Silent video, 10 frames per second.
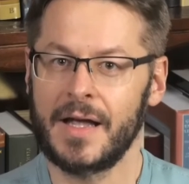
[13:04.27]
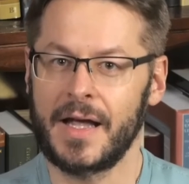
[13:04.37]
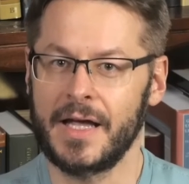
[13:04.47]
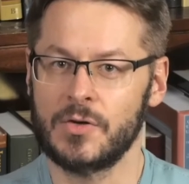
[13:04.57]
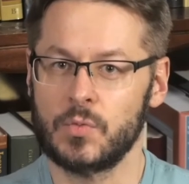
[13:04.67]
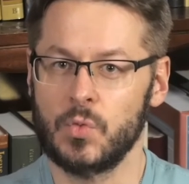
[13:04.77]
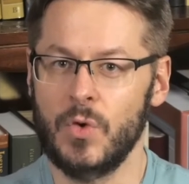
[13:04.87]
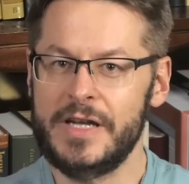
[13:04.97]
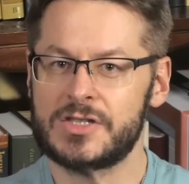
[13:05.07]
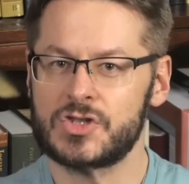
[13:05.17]
and
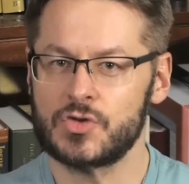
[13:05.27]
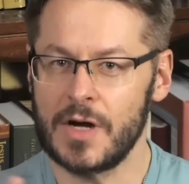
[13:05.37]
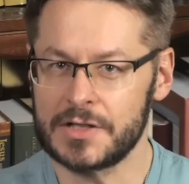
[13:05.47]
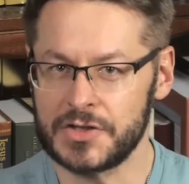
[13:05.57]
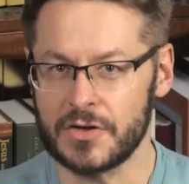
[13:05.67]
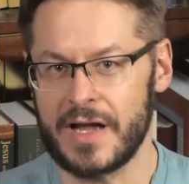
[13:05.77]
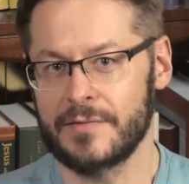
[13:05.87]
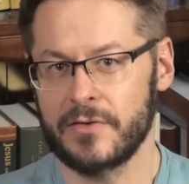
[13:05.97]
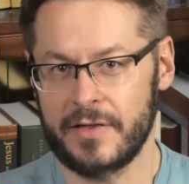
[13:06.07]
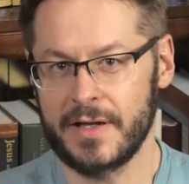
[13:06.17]
restructure
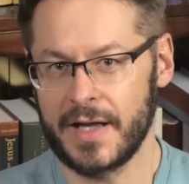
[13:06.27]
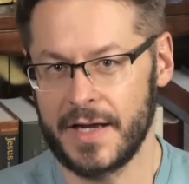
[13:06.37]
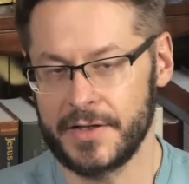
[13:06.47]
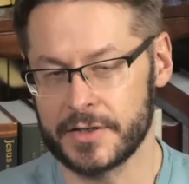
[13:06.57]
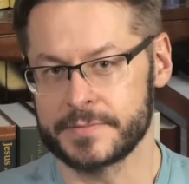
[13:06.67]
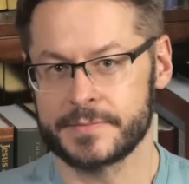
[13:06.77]
everything I do?